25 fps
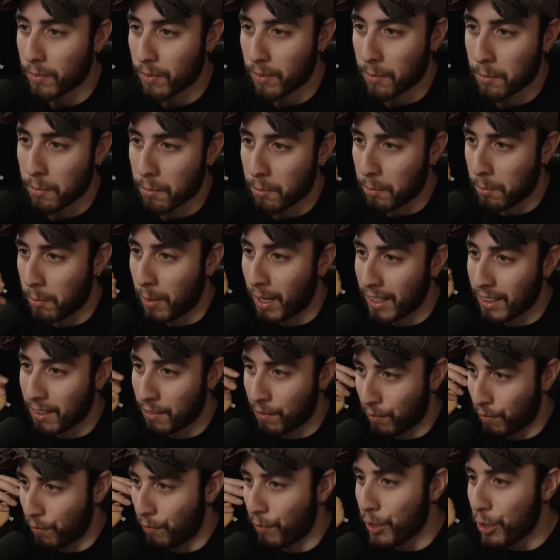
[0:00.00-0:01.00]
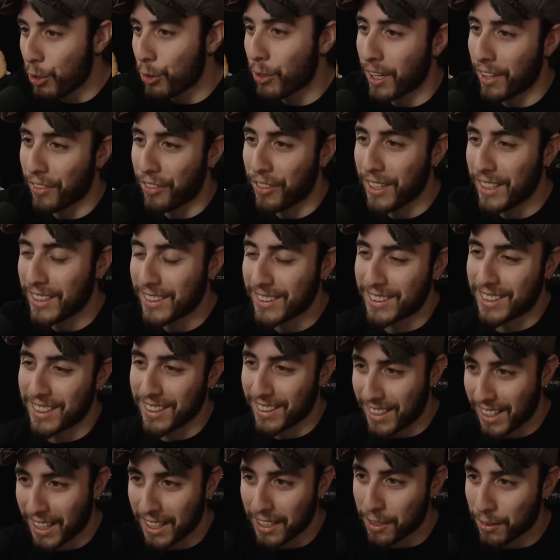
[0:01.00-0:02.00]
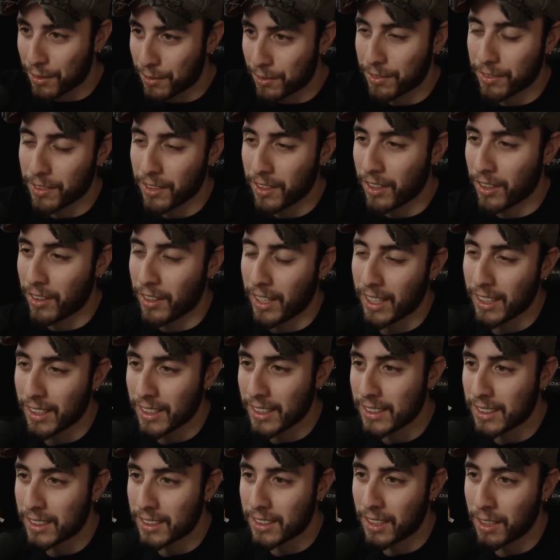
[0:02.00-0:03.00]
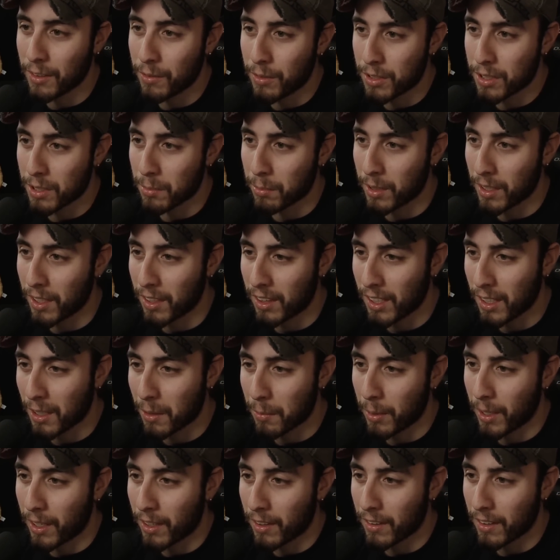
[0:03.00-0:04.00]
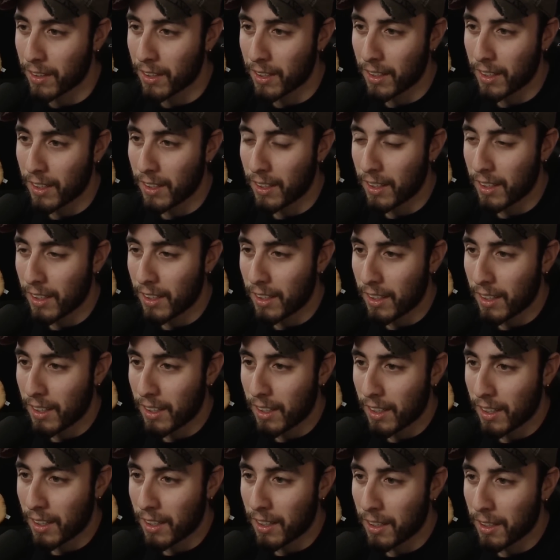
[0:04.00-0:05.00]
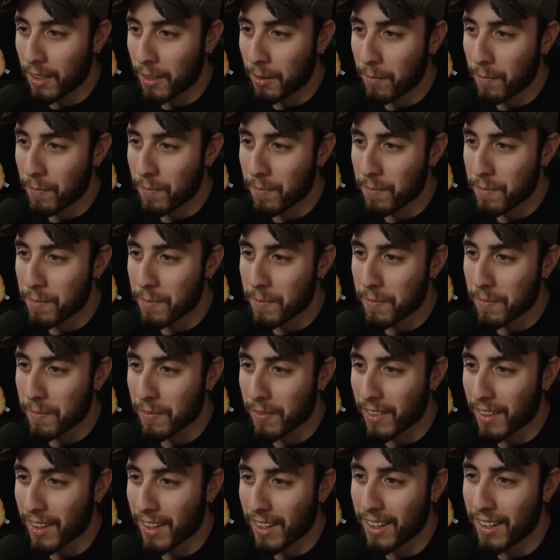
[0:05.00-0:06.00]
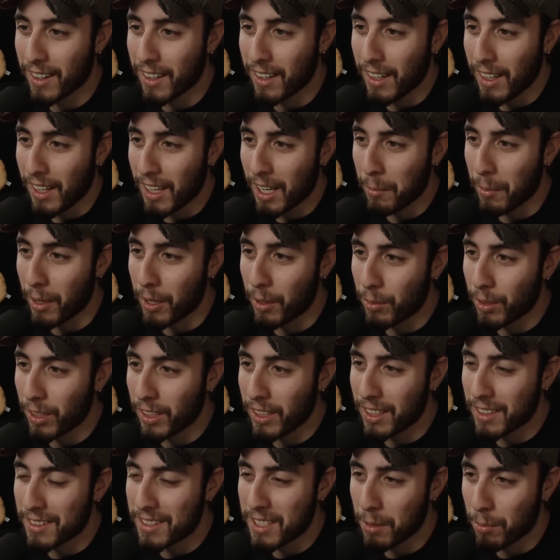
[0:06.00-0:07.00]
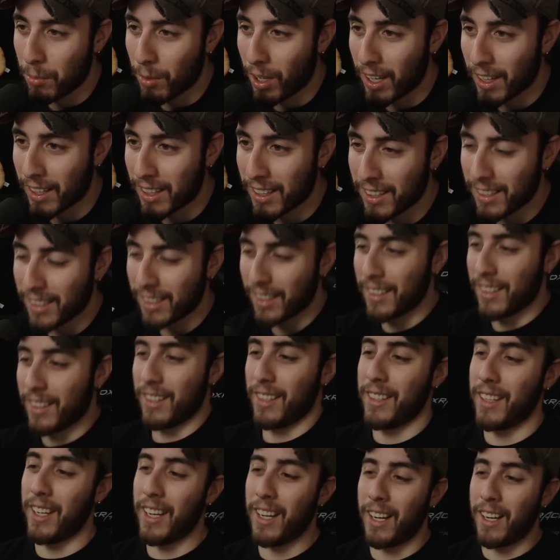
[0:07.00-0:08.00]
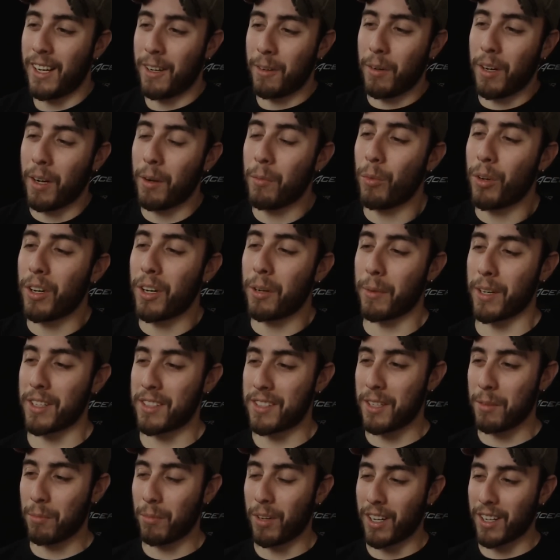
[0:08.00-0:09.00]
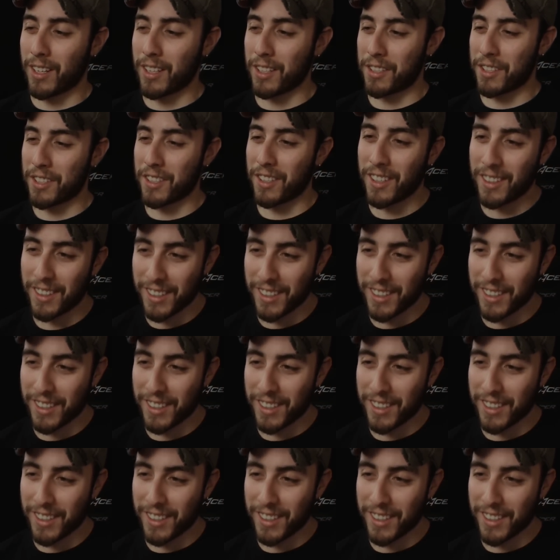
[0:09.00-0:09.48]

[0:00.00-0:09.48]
my view on things can kind of at least give you something to think about. Am I really in Team Rocket? Yeah, I'm wearing my Team Rocket shirt.